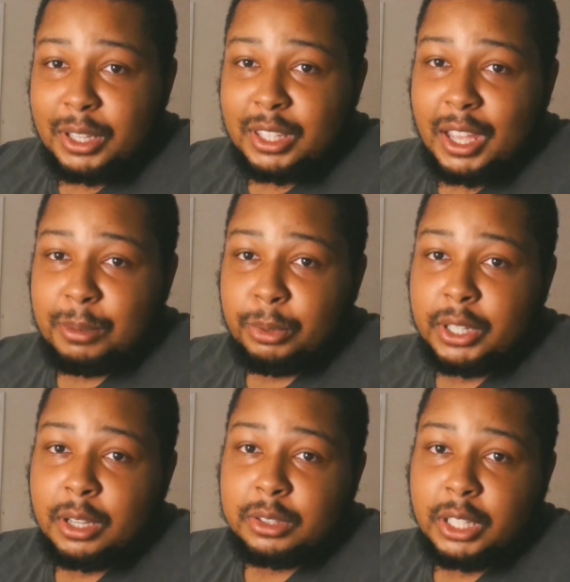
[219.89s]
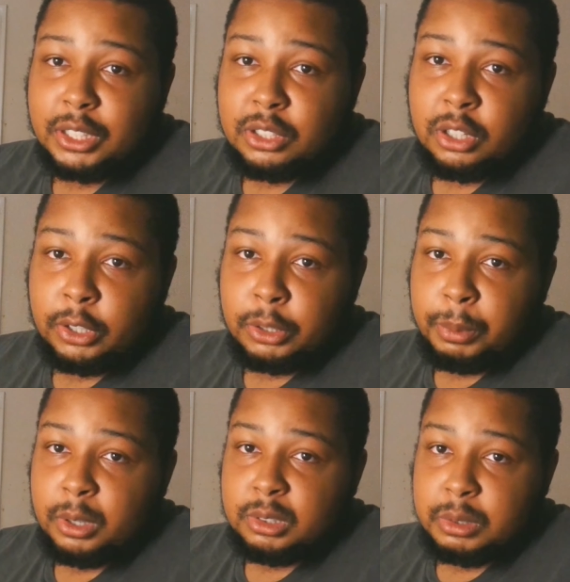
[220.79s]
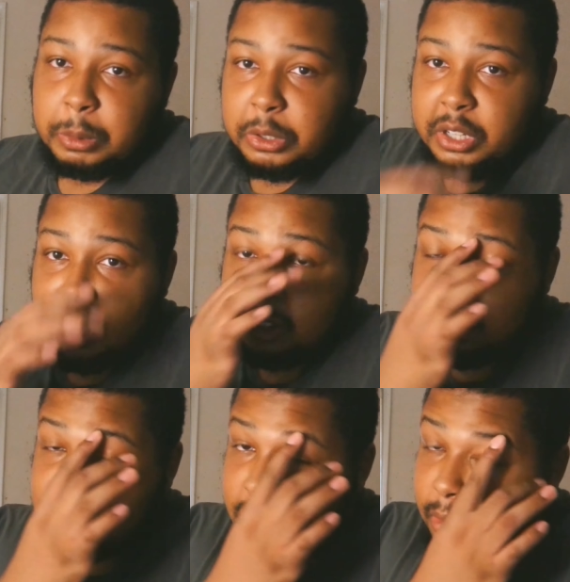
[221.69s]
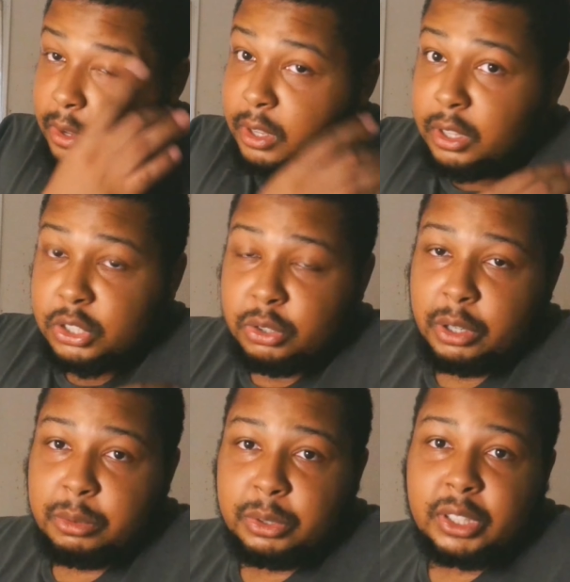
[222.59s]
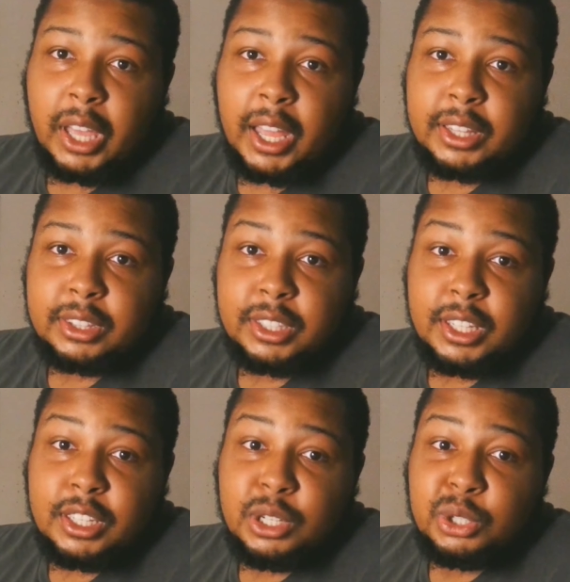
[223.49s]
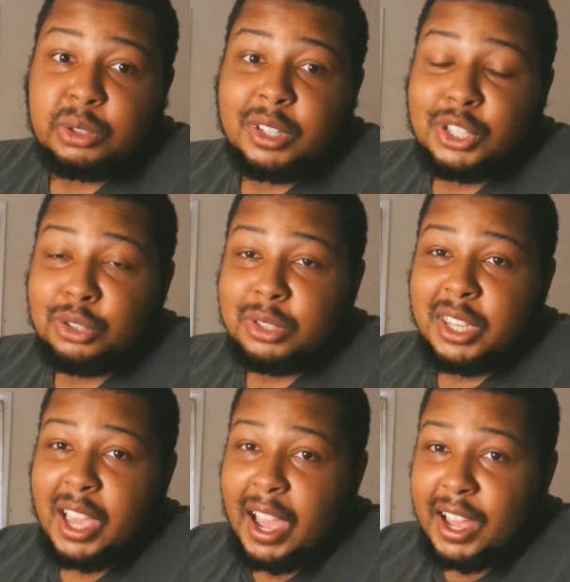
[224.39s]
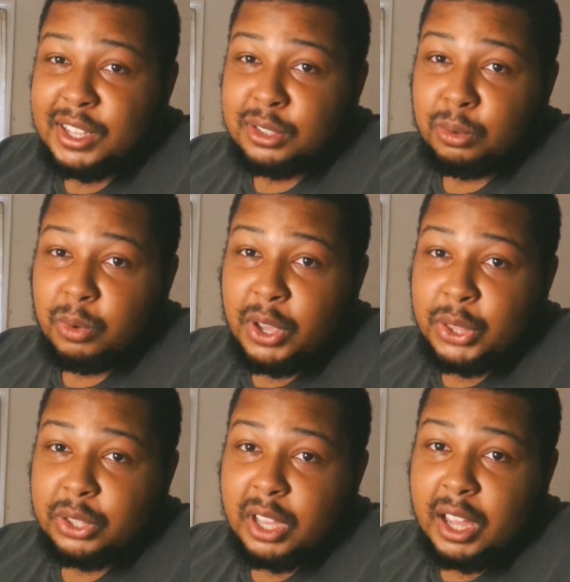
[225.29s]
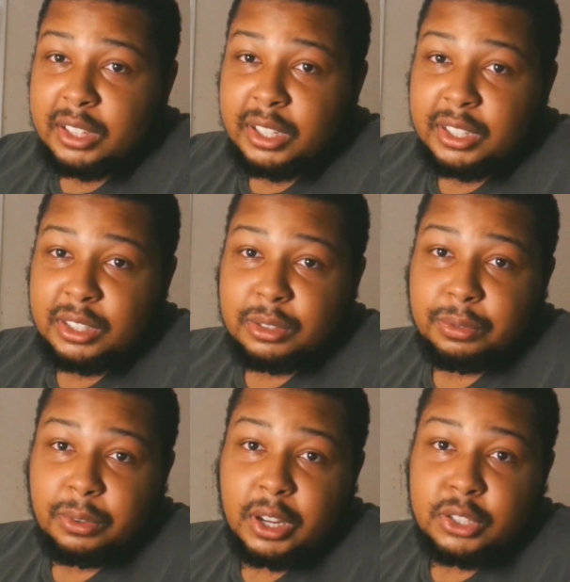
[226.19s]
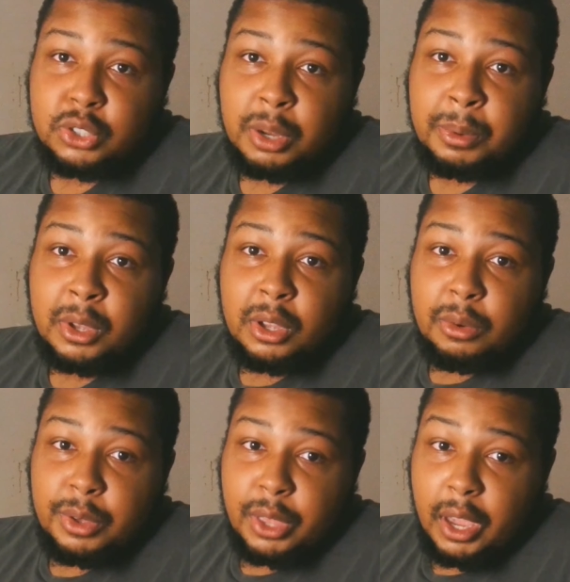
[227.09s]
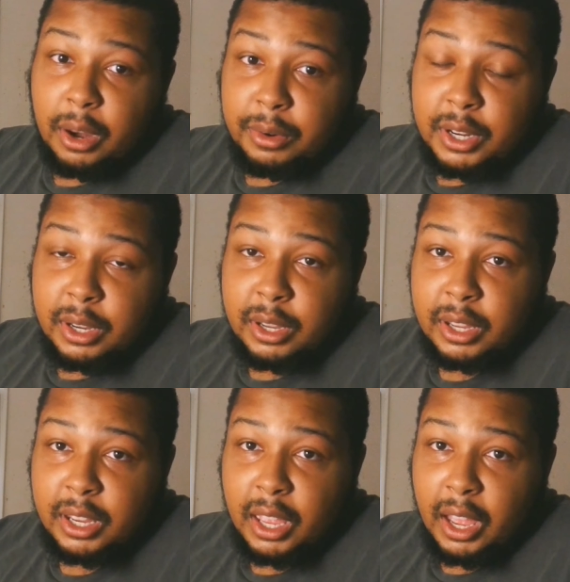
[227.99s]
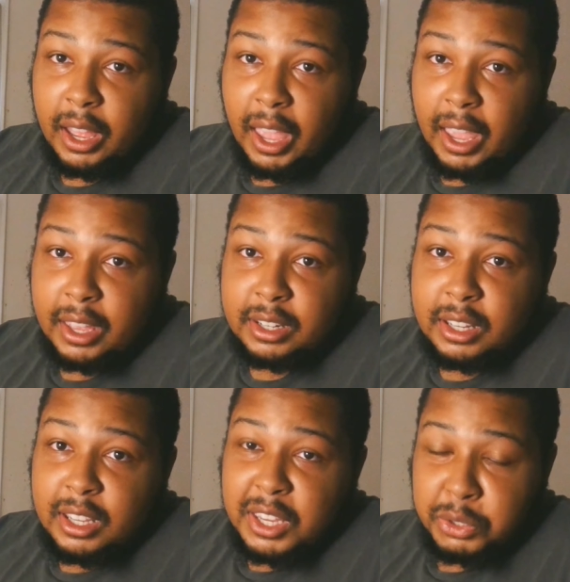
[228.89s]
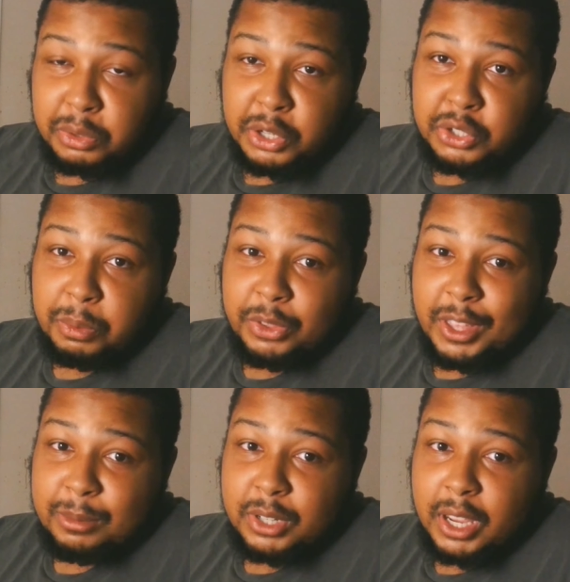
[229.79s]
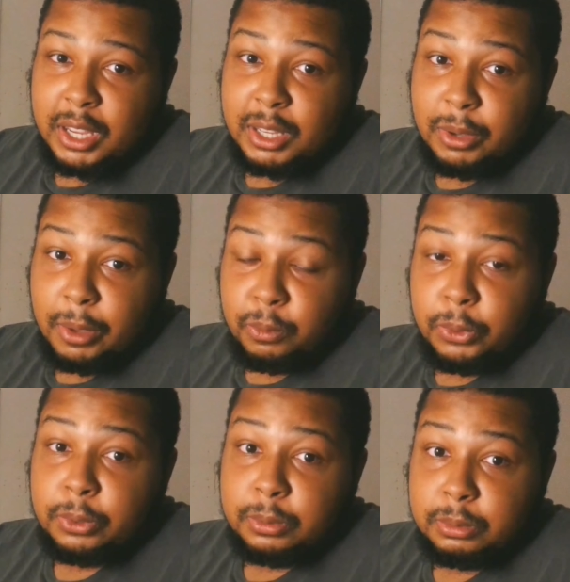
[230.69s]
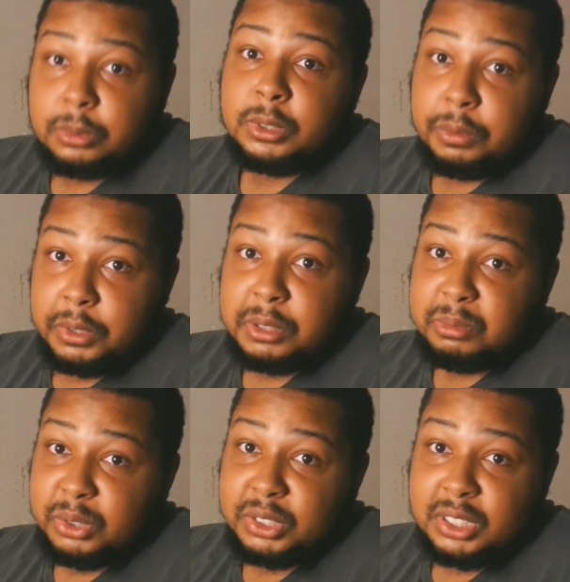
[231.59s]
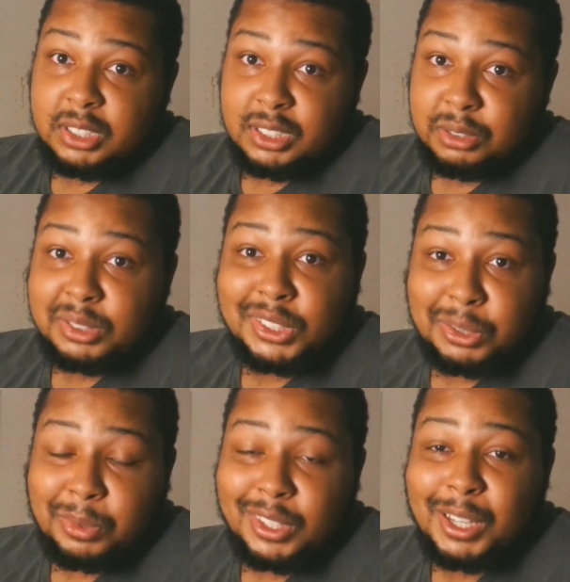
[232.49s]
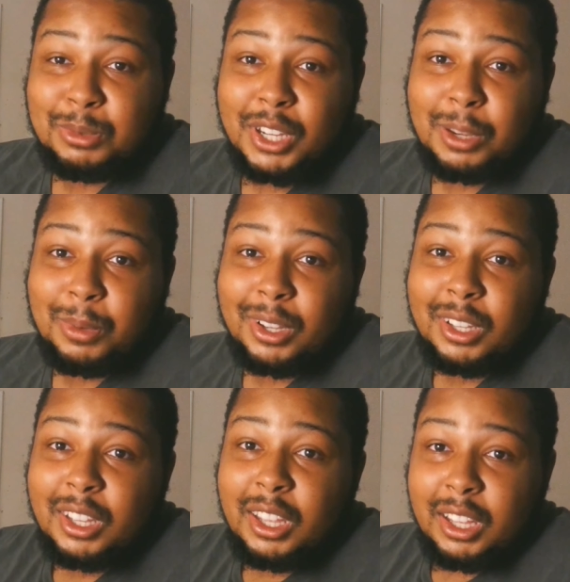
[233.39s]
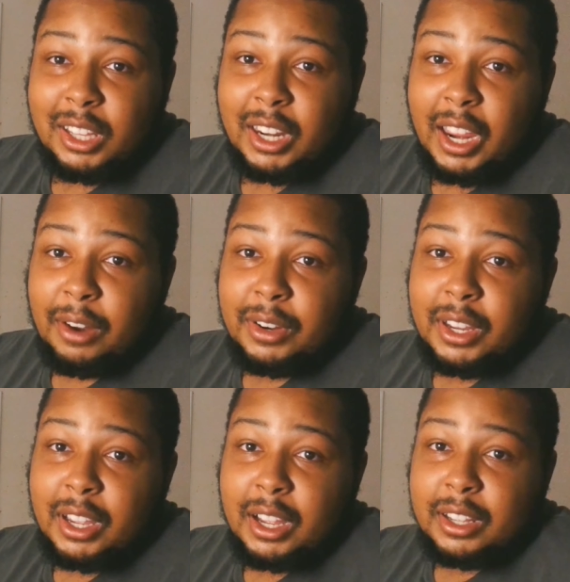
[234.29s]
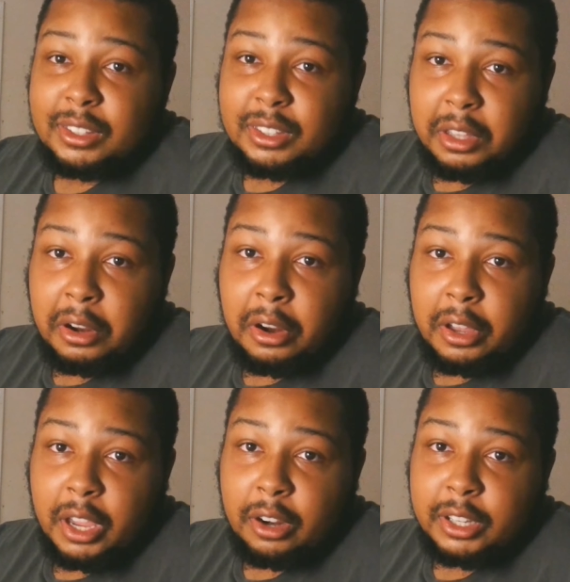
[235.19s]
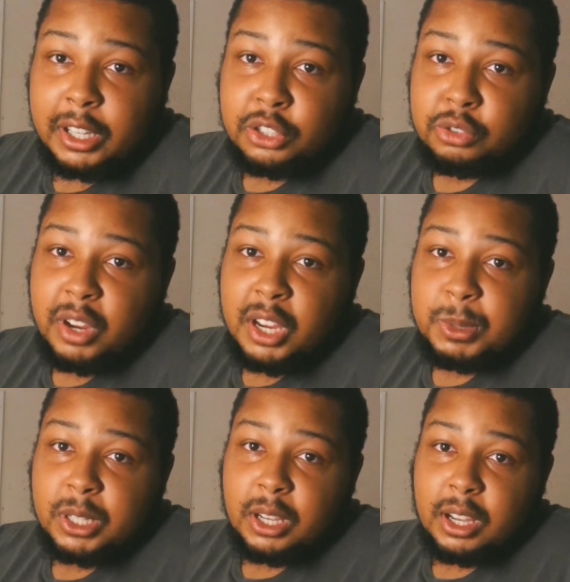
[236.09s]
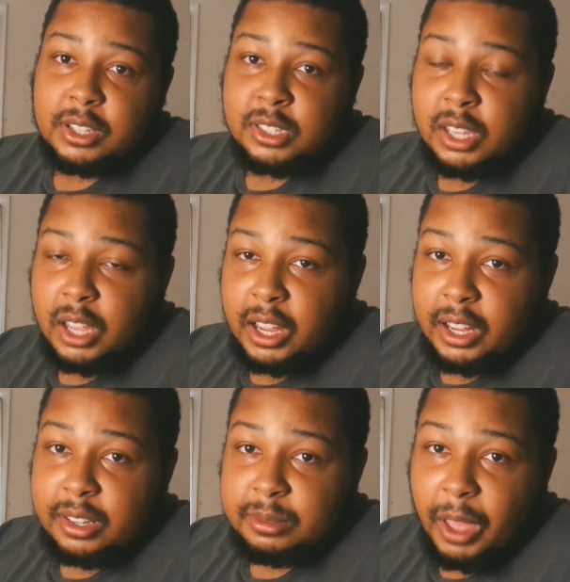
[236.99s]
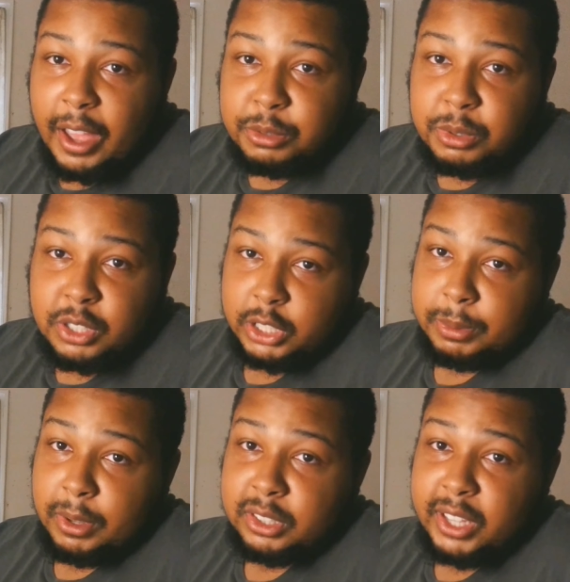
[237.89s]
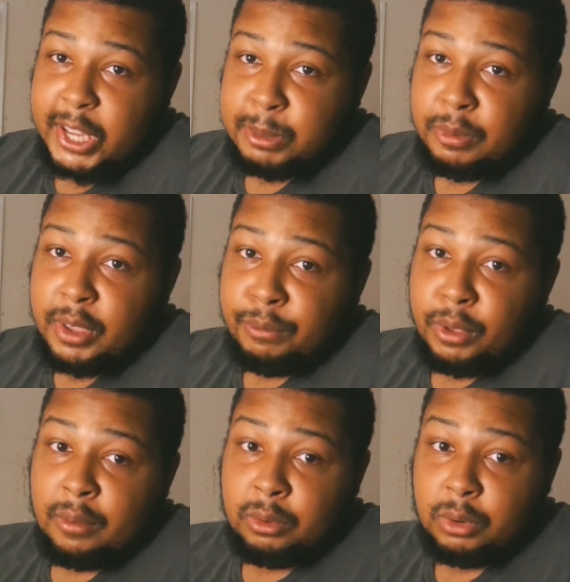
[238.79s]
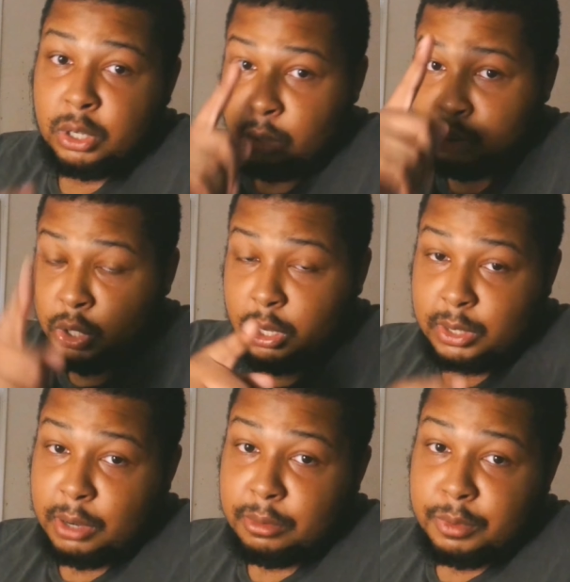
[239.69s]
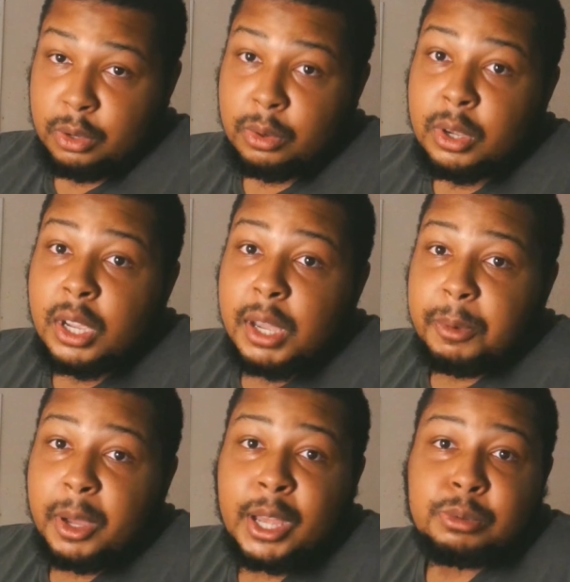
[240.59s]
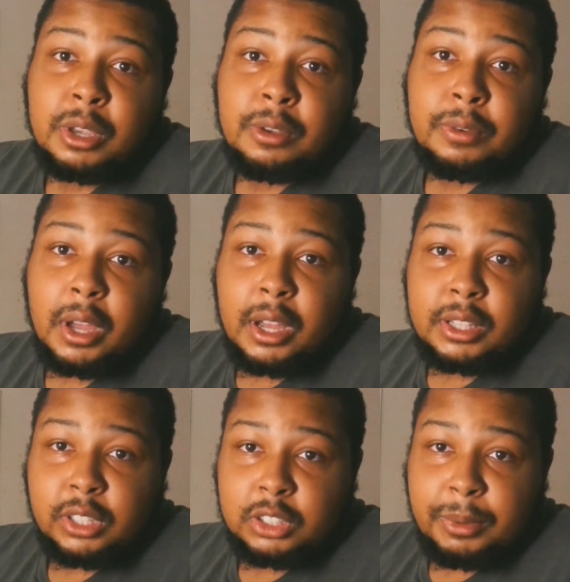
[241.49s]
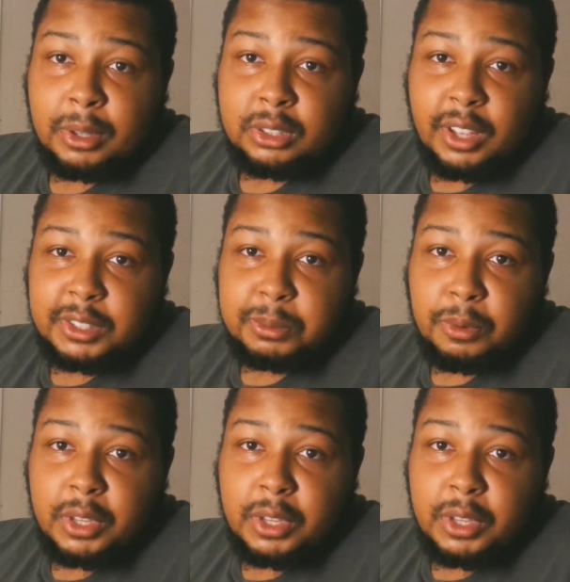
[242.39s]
yeah, bring out like the darker parts of his personality. So struggling with that, the usual issues he has with like his friendship with Harry, and his relationship with MJ, and we'll definitely get more into the relationship with MJ, but at Harry, they are kind of strained because, as we talked about in the last movie, if you haven't already, go check out that review, but as we've talked about in the last movie,